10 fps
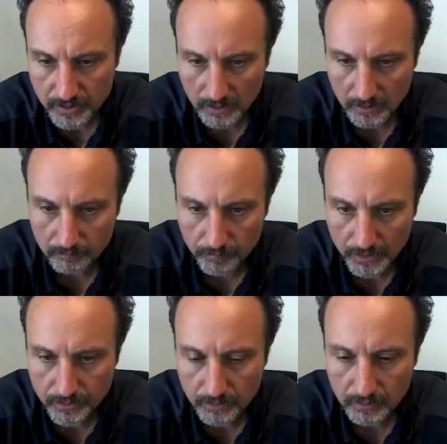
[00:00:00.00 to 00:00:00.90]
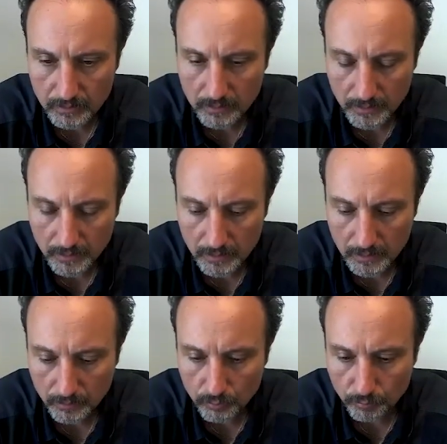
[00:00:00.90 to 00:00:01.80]
and I mentioned
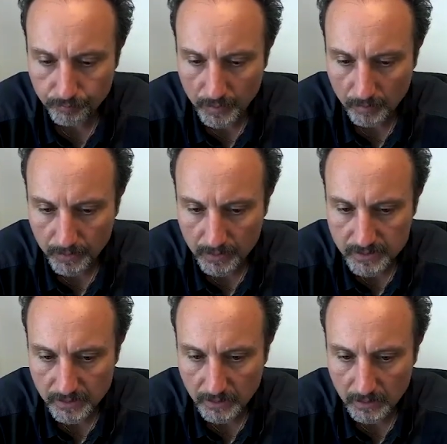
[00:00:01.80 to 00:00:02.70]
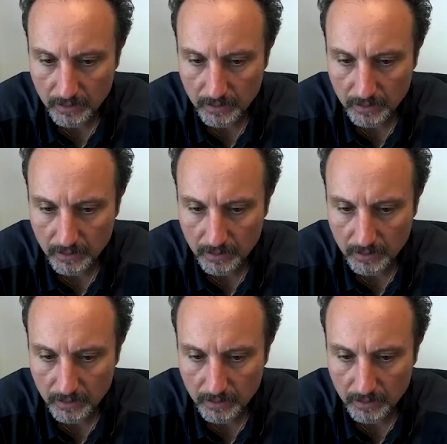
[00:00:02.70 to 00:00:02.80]
the two preprints here.